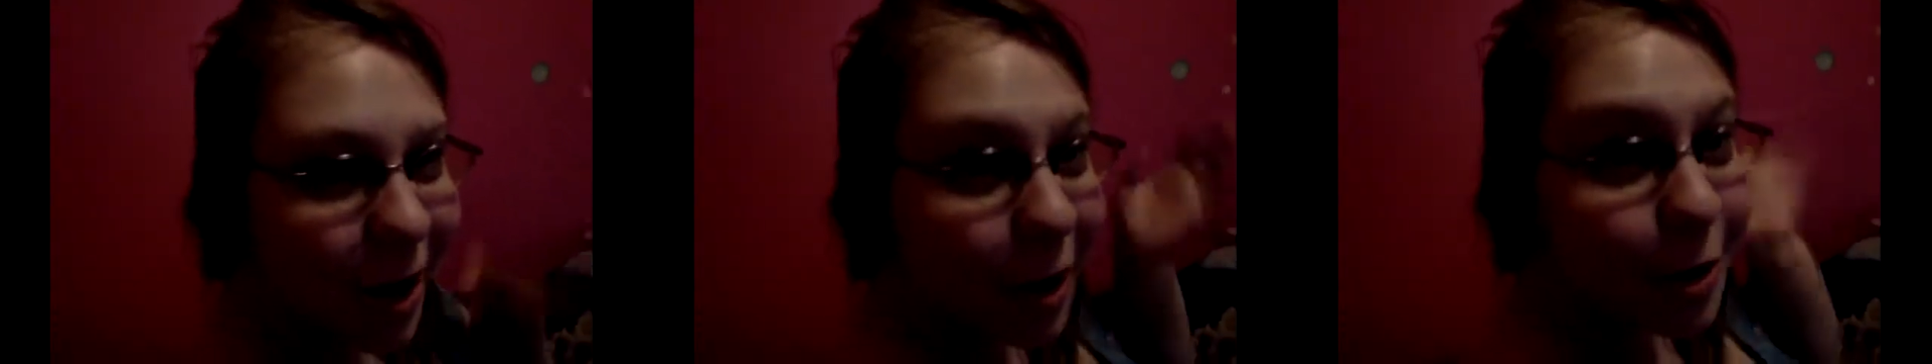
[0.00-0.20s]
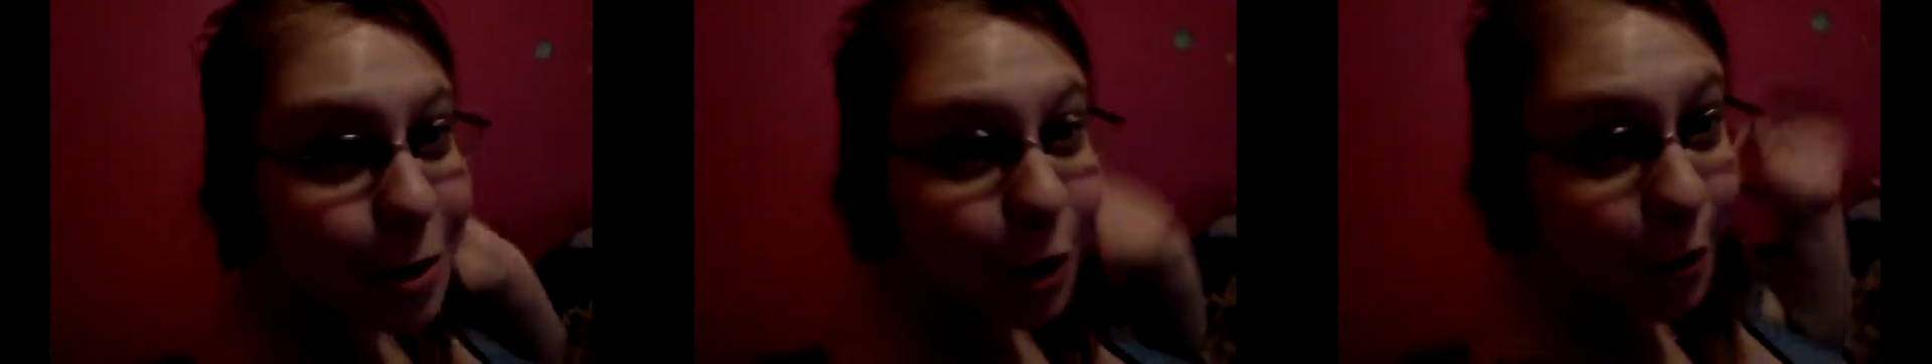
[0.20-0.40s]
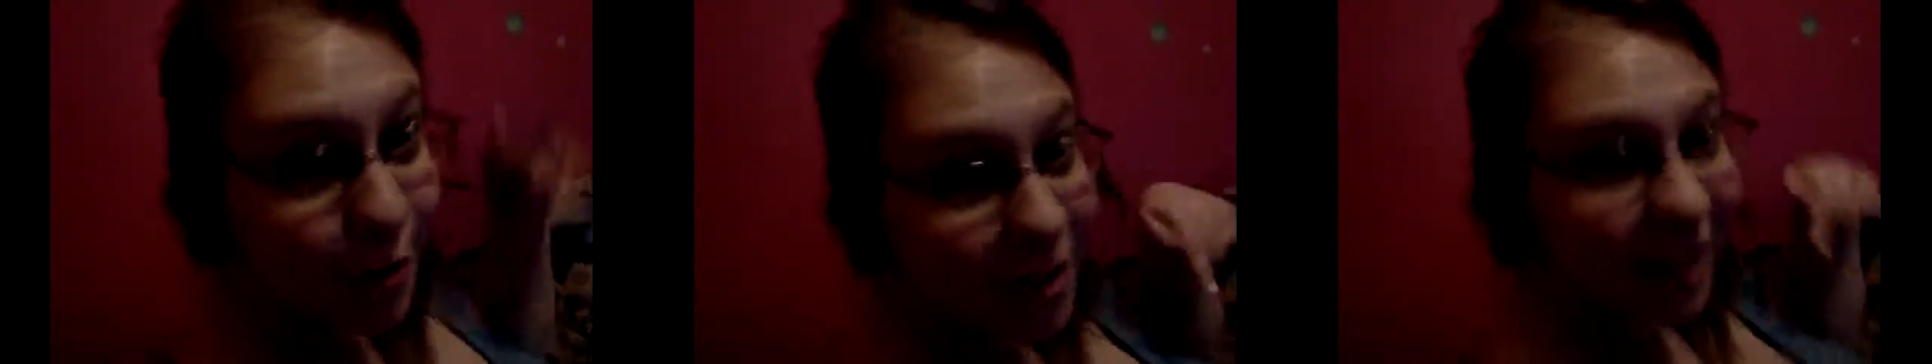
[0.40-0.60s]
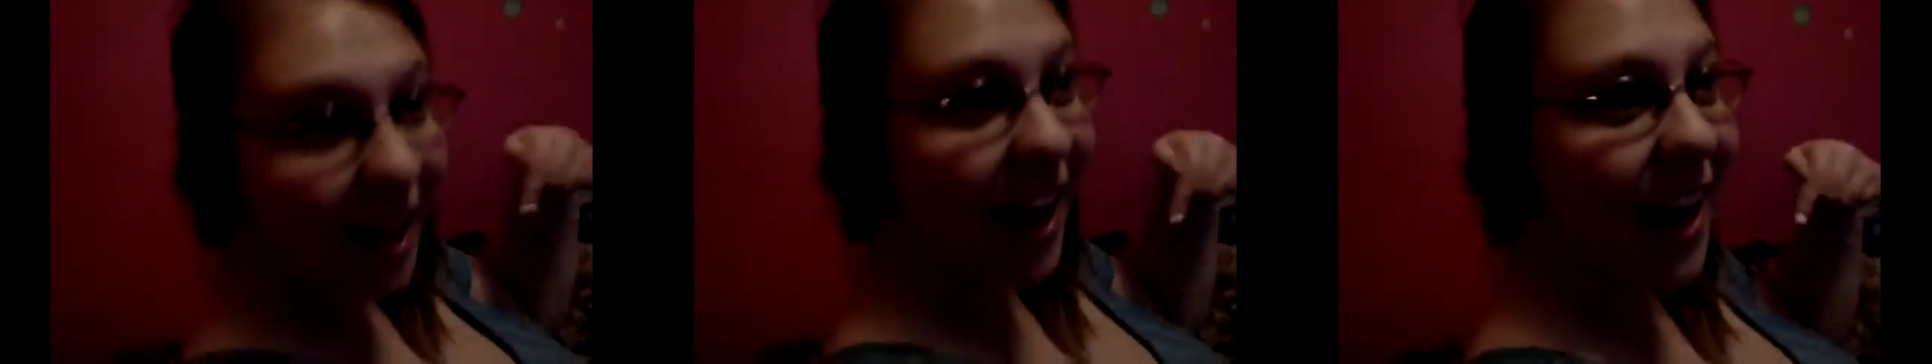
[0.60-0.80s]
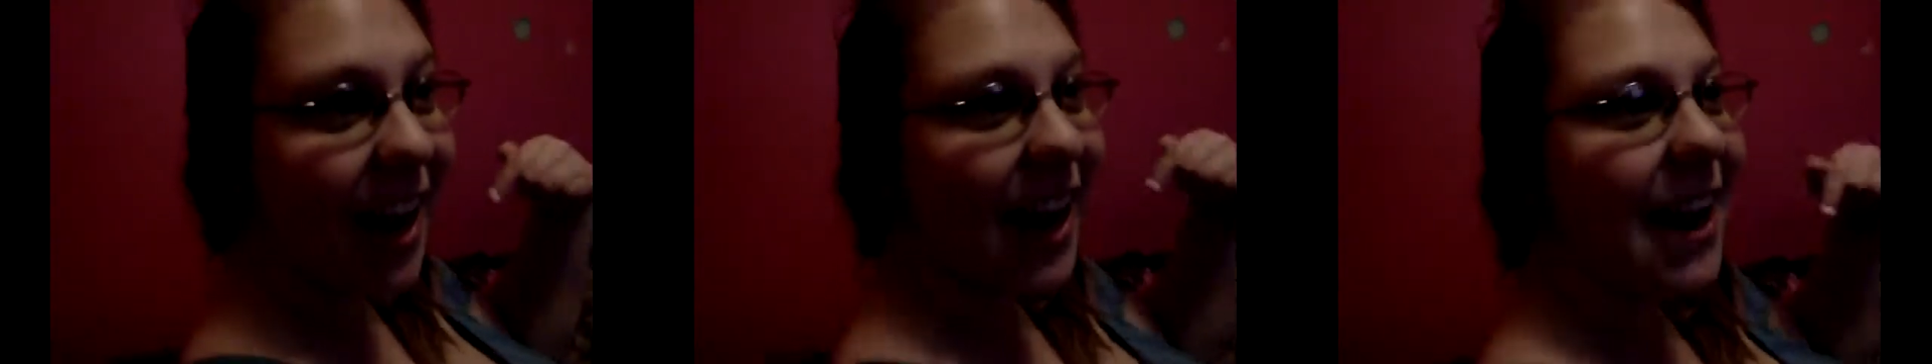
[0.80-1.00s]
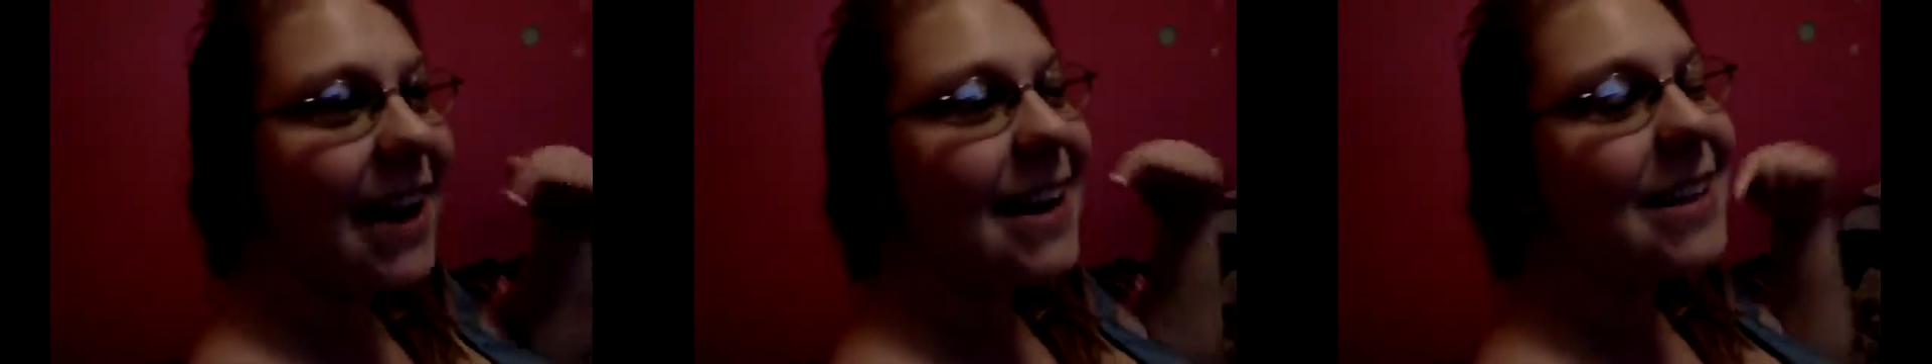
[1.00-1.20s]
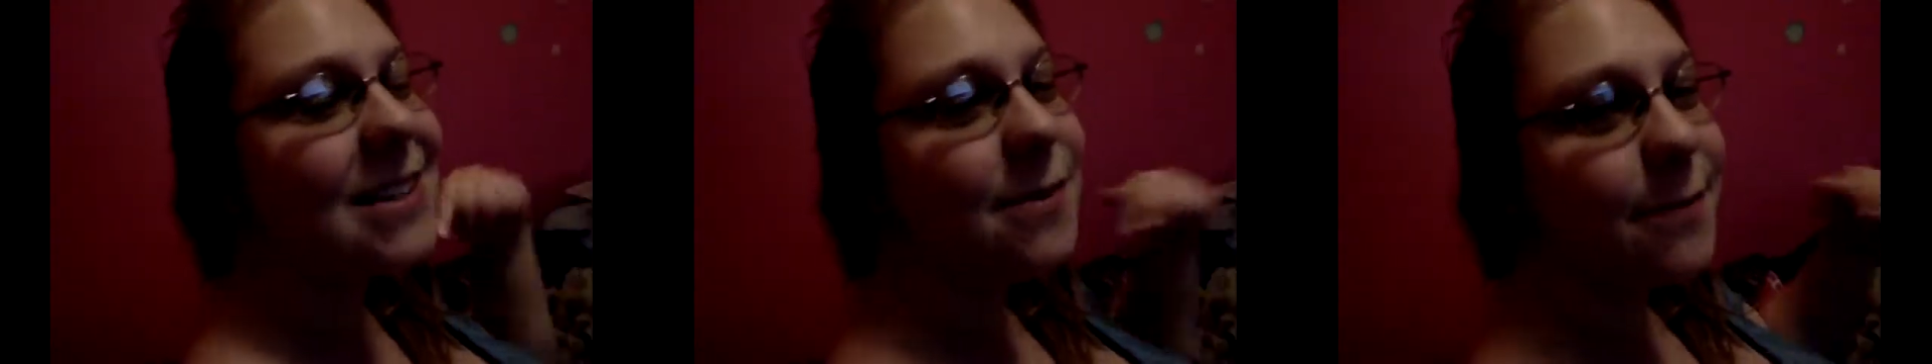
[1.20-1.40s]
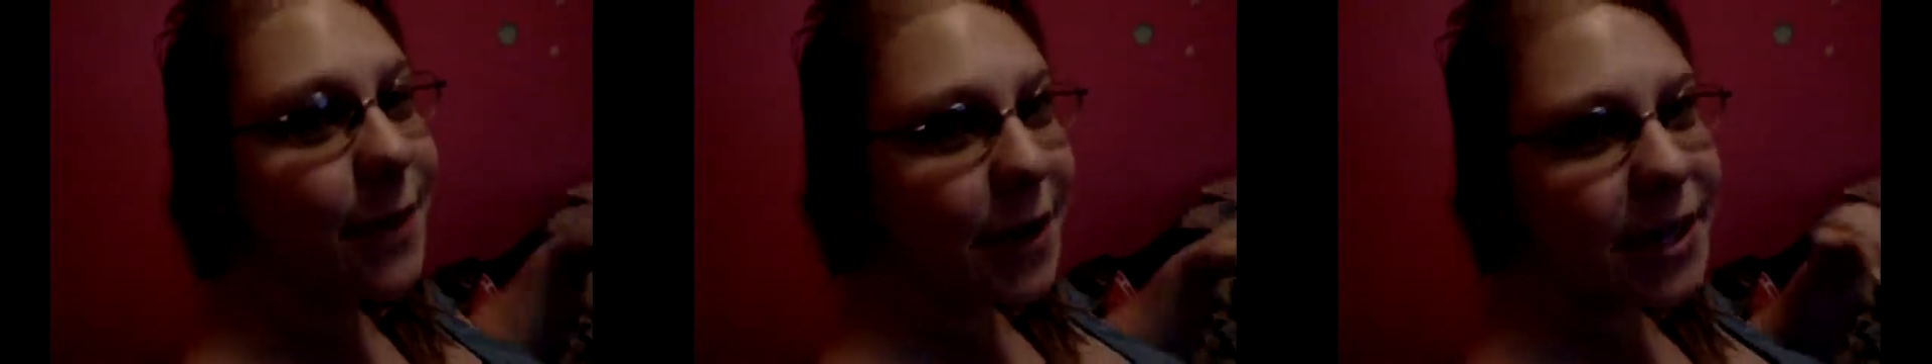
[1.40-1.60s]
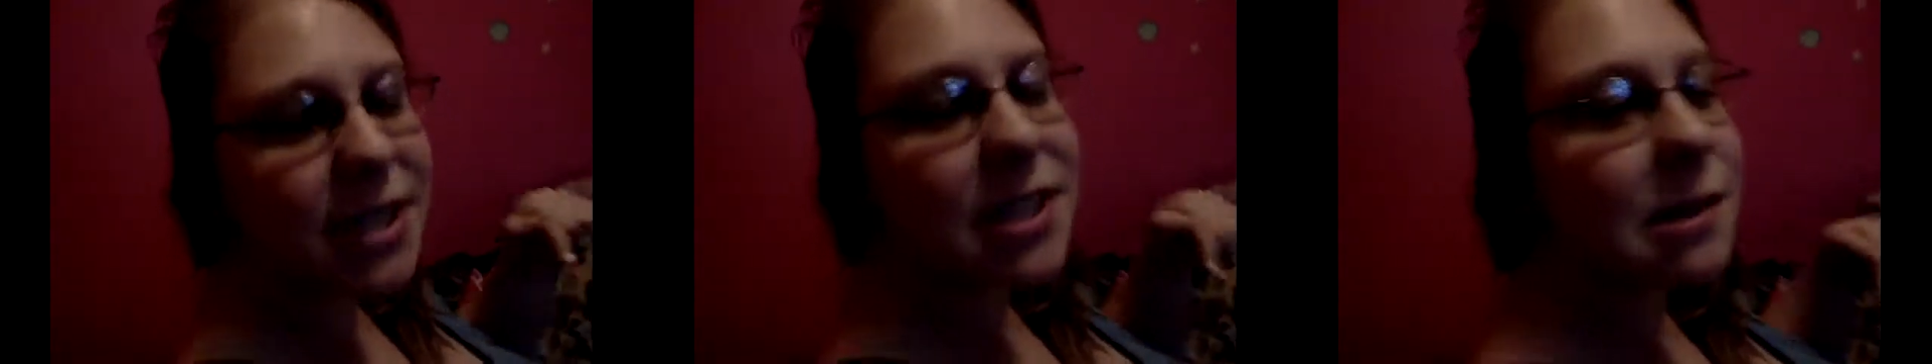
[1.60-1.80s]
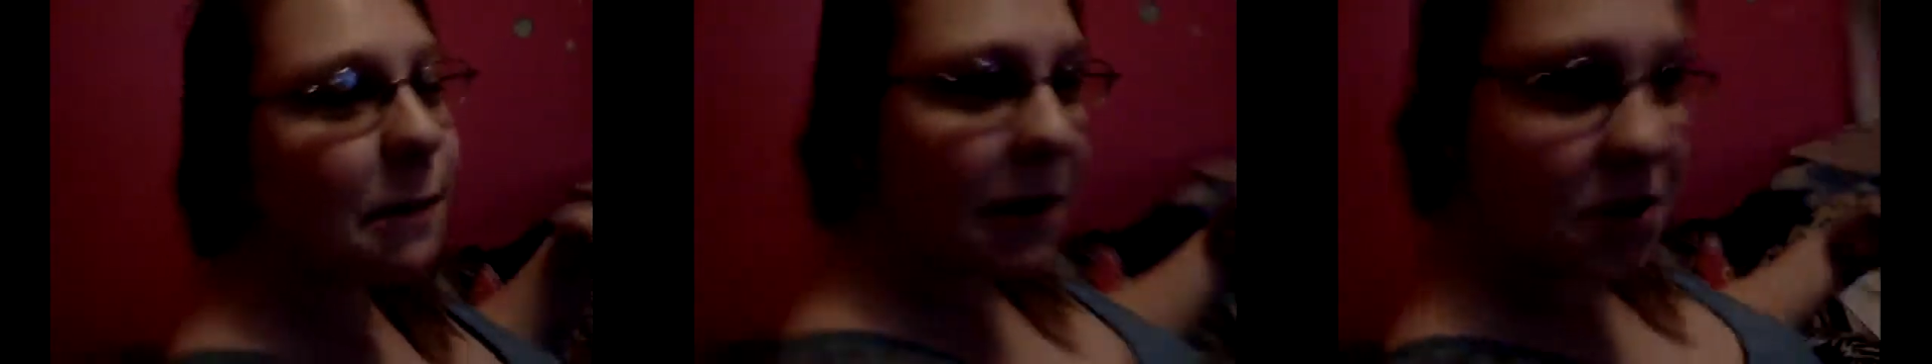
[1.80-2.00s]
our show today is
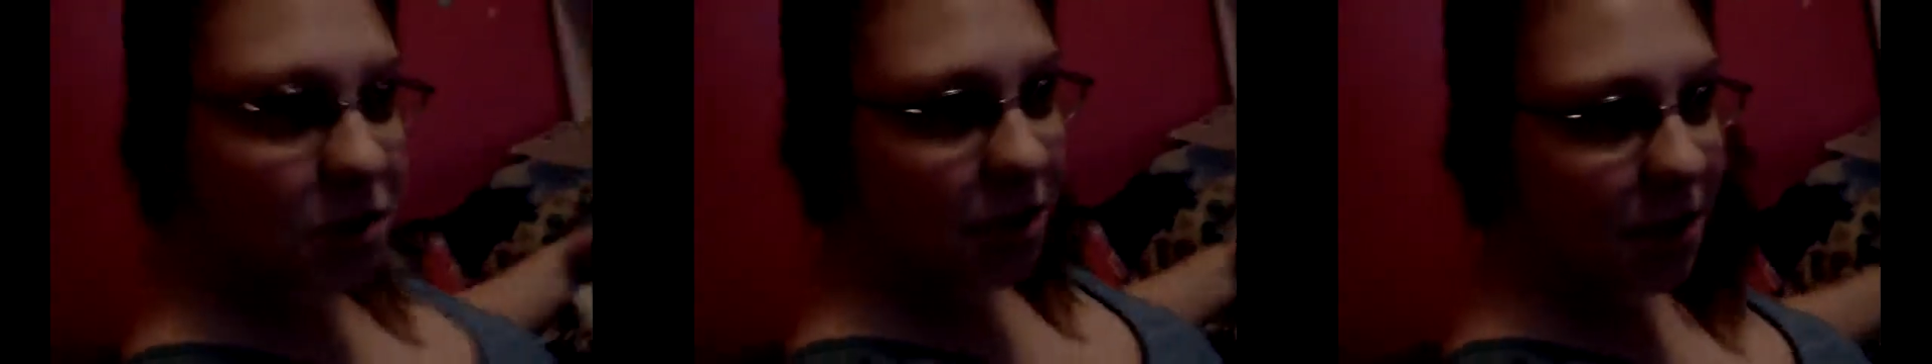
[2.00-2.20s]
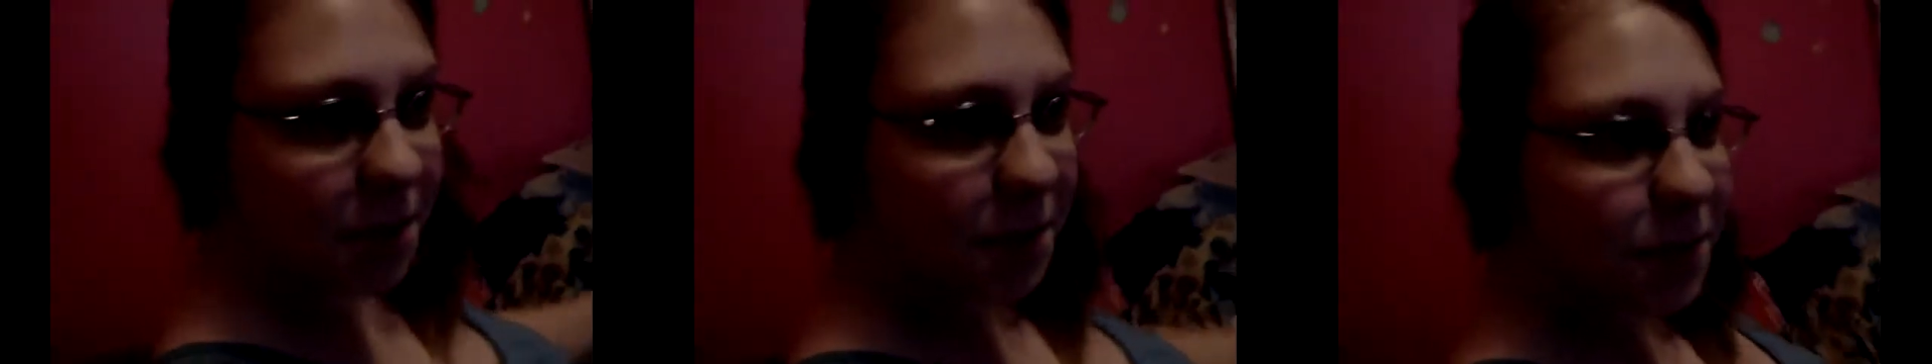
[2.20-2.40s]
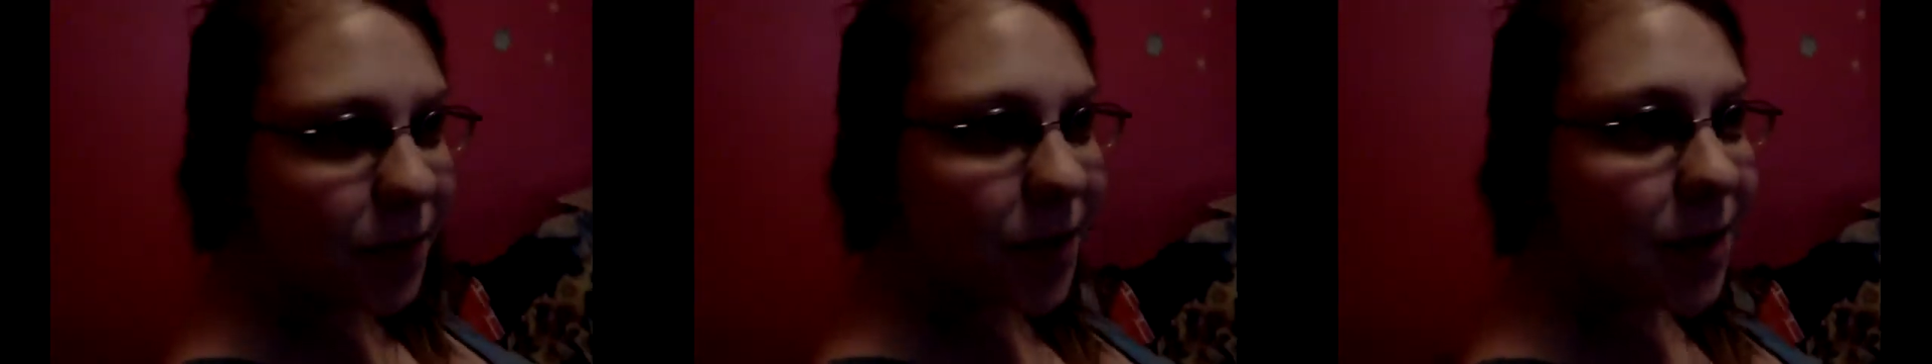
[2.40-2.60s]
very special.